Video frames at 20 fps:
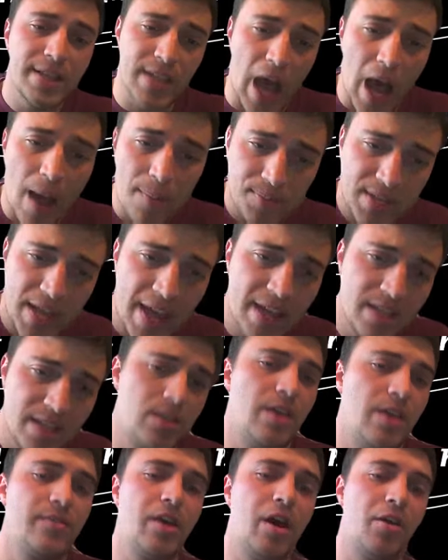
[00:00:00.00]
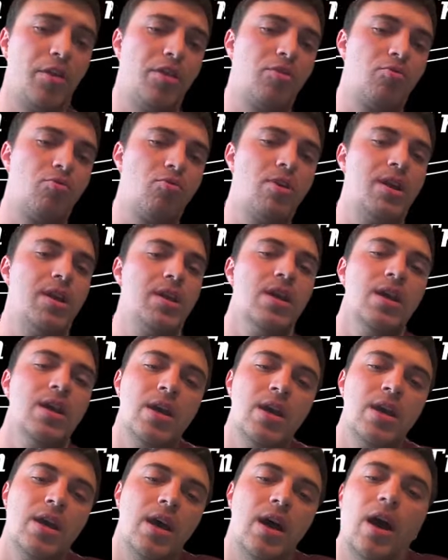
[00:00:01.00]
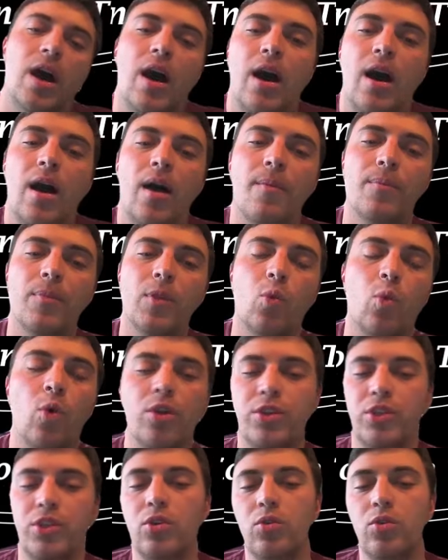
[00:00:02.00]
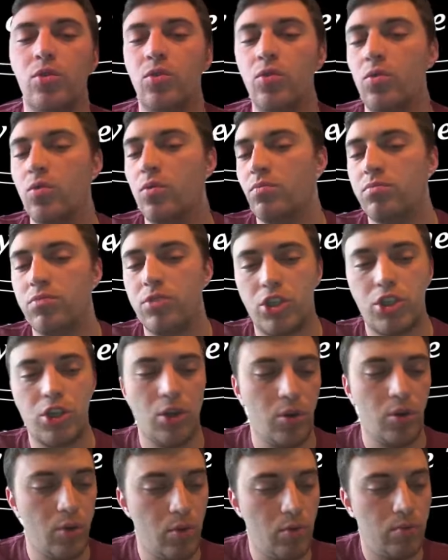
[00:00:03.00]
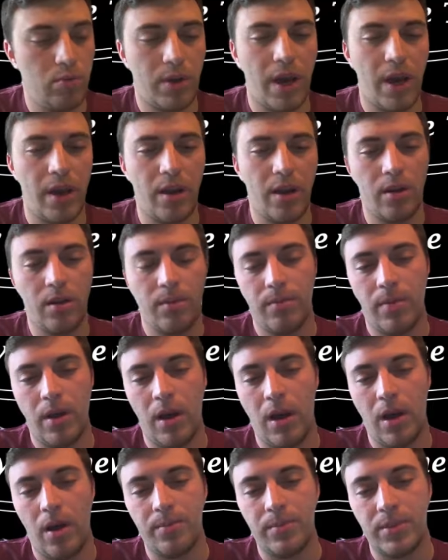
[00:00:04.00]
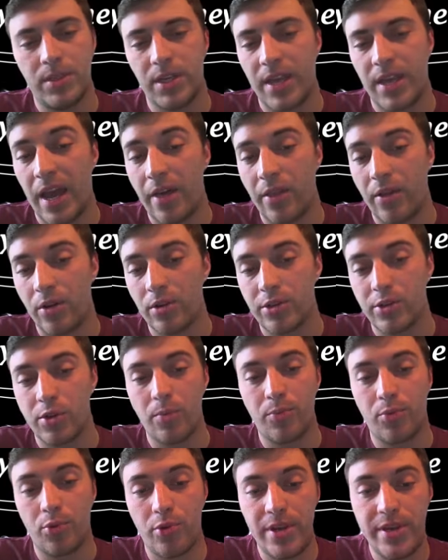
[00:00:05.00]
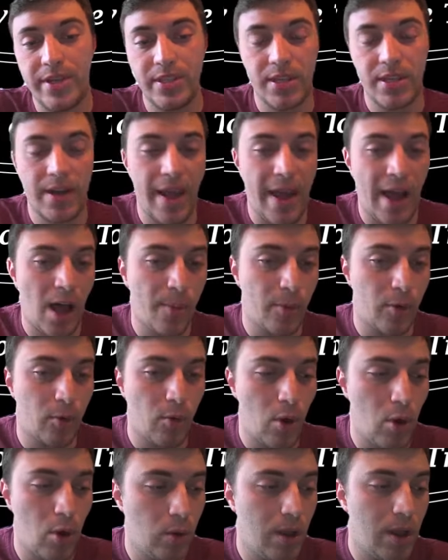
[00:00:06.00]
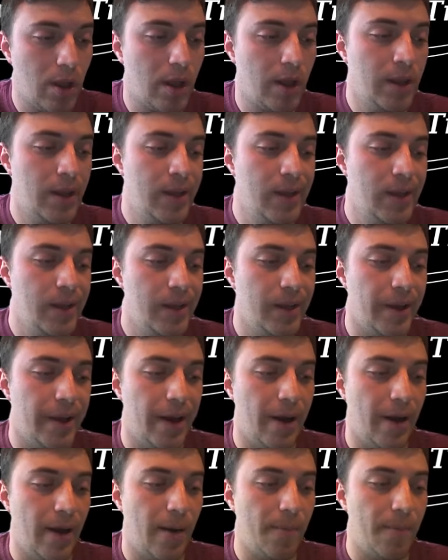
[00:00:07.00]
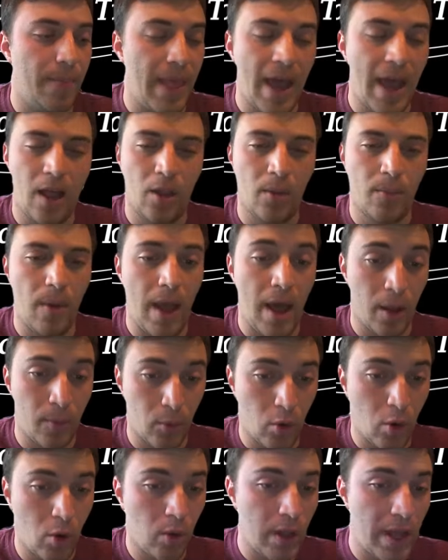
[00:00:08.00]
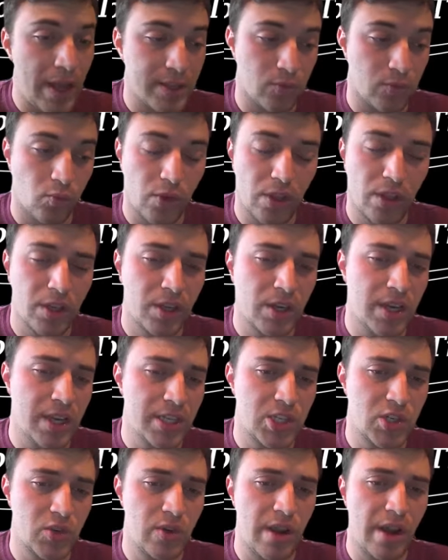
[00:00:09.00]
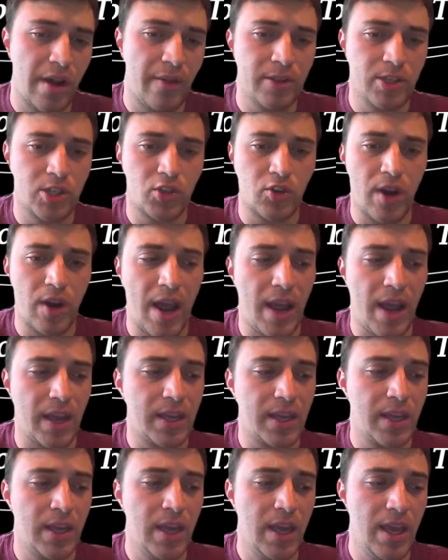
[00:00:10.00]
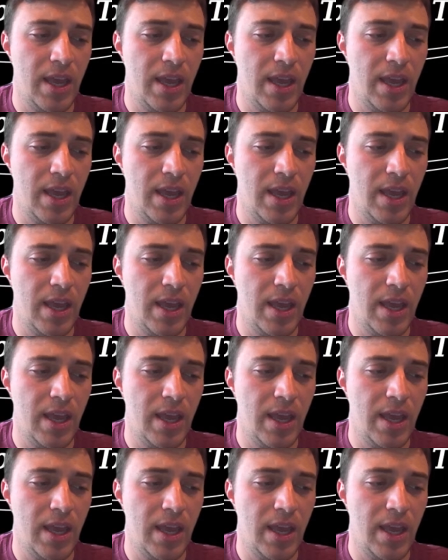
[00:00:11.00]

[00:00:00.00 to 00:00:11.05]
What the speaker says: Top tens. I've got three. We'll do two kind of, together. So Priest and Almirola. Almirola has really good history on this track.